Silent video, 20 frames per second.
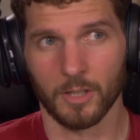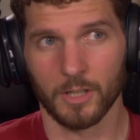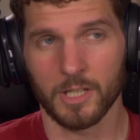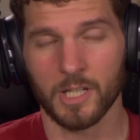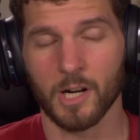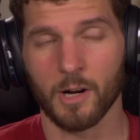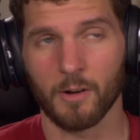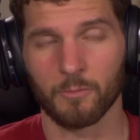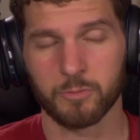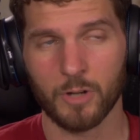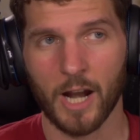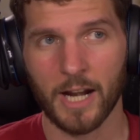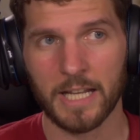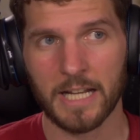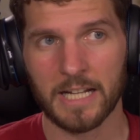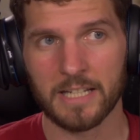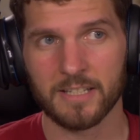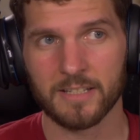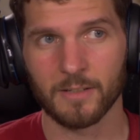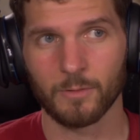You know, Ronnie
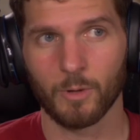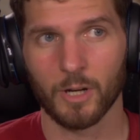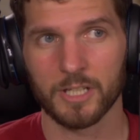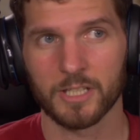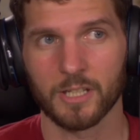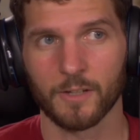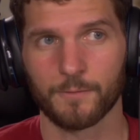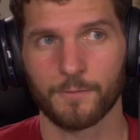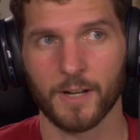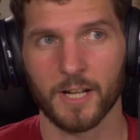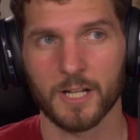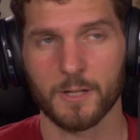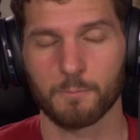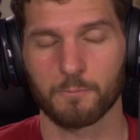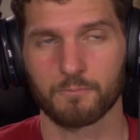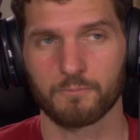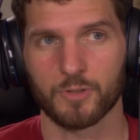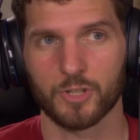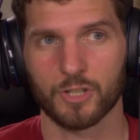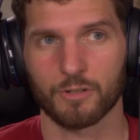and I still want to finish
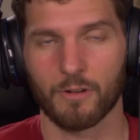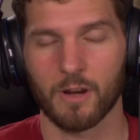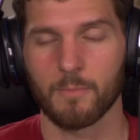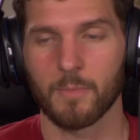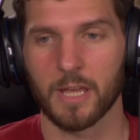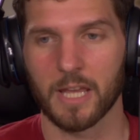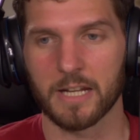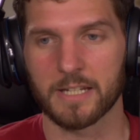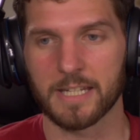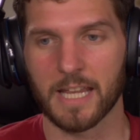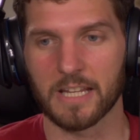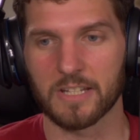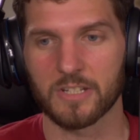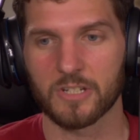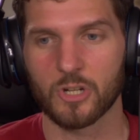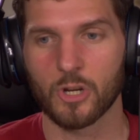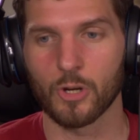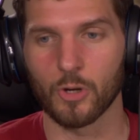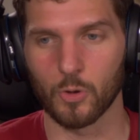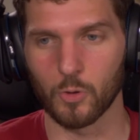streaming It Takes
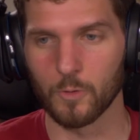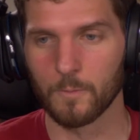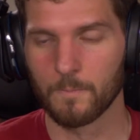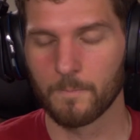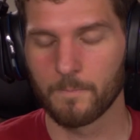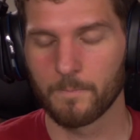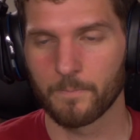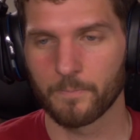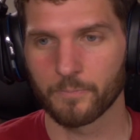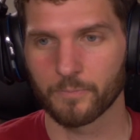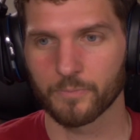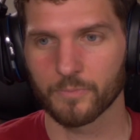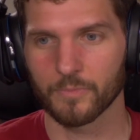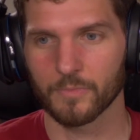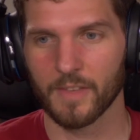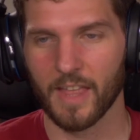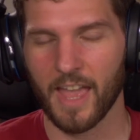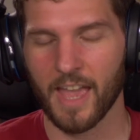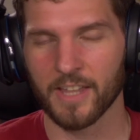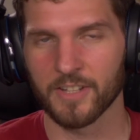Two.
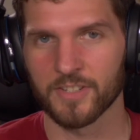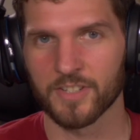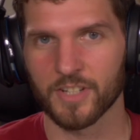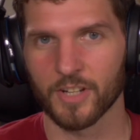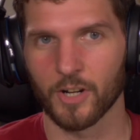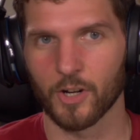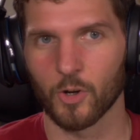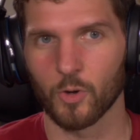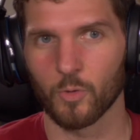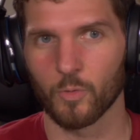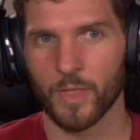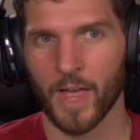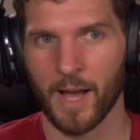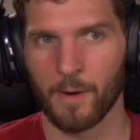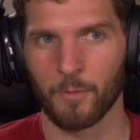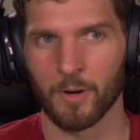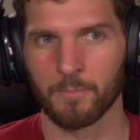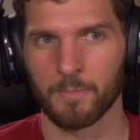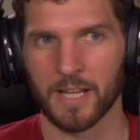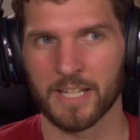And so
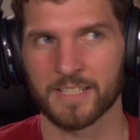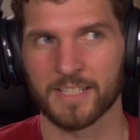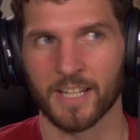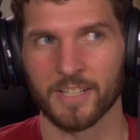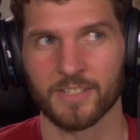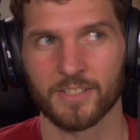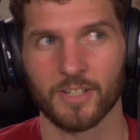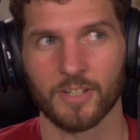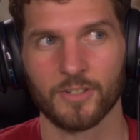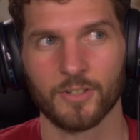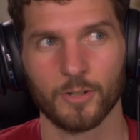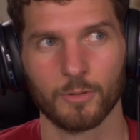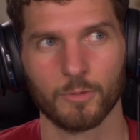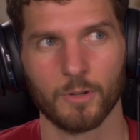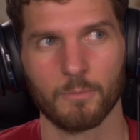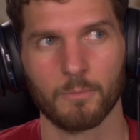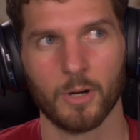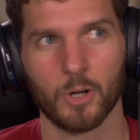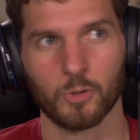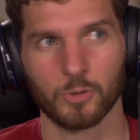that one makes sense to do
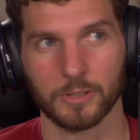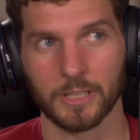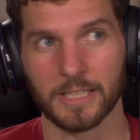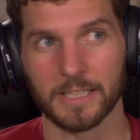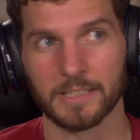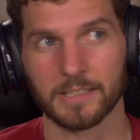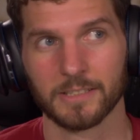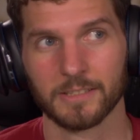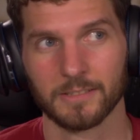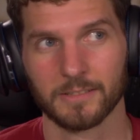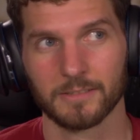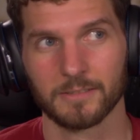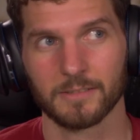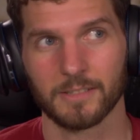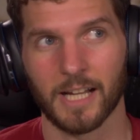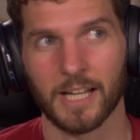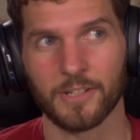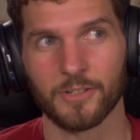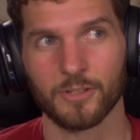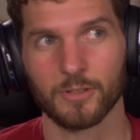remotely,
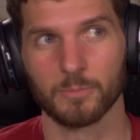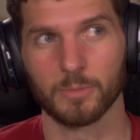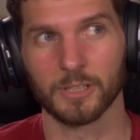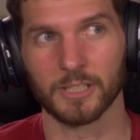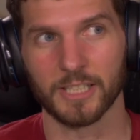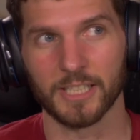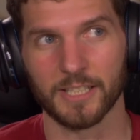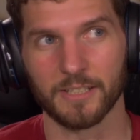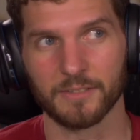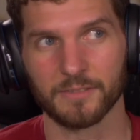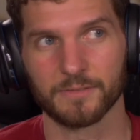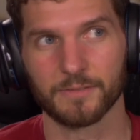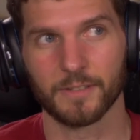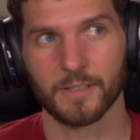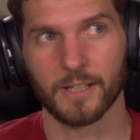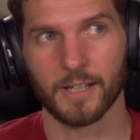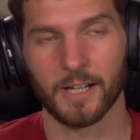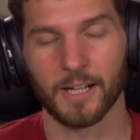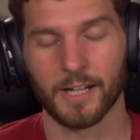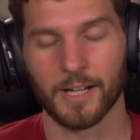I do believe.
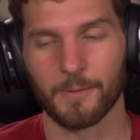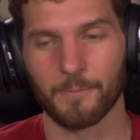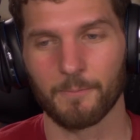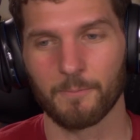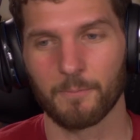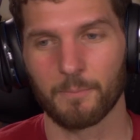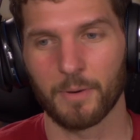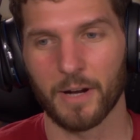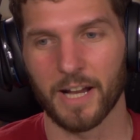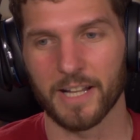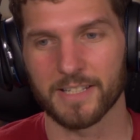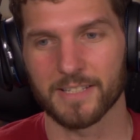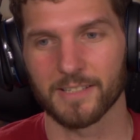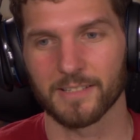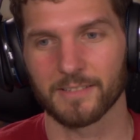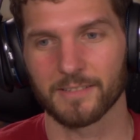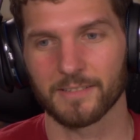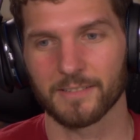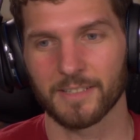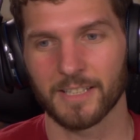But
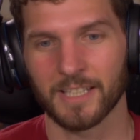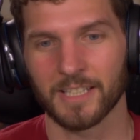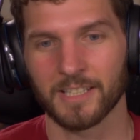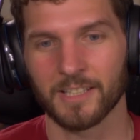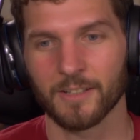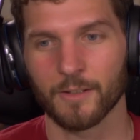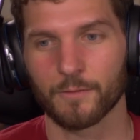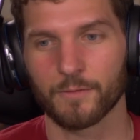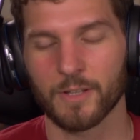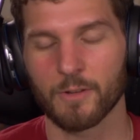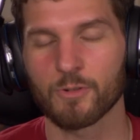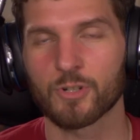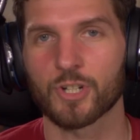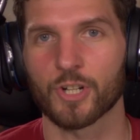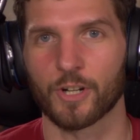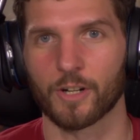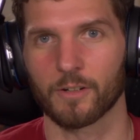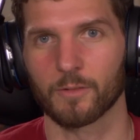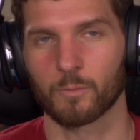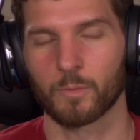in the
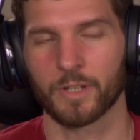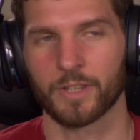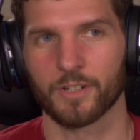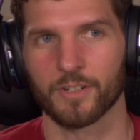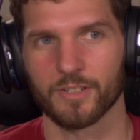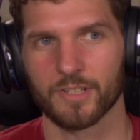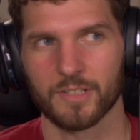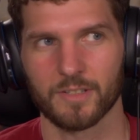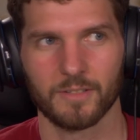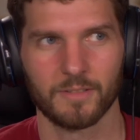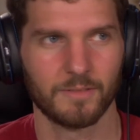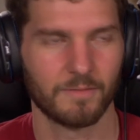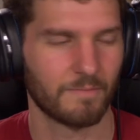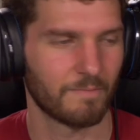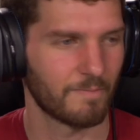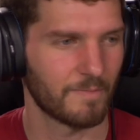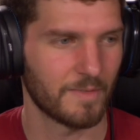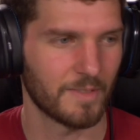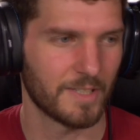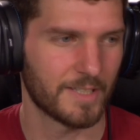future, when there's
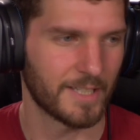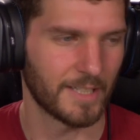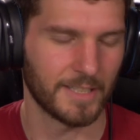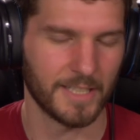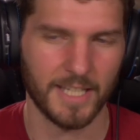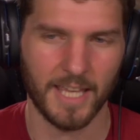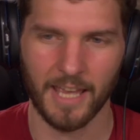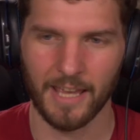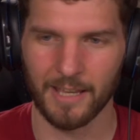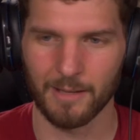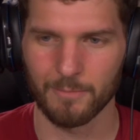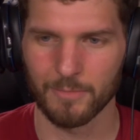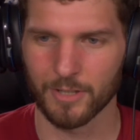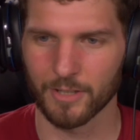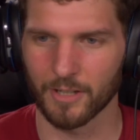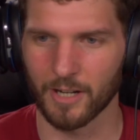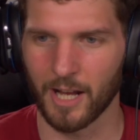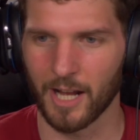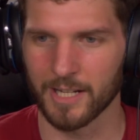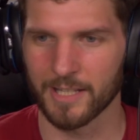silly games
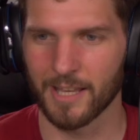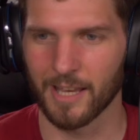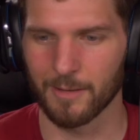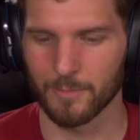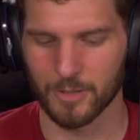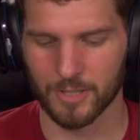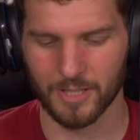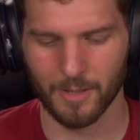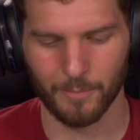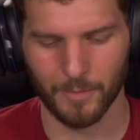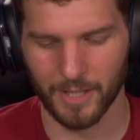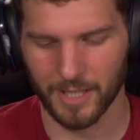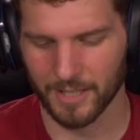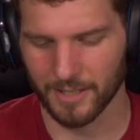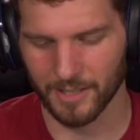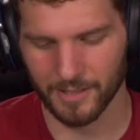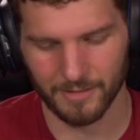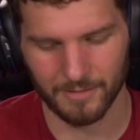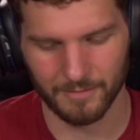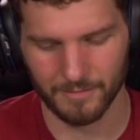or odd games or something,
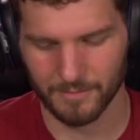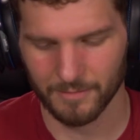and like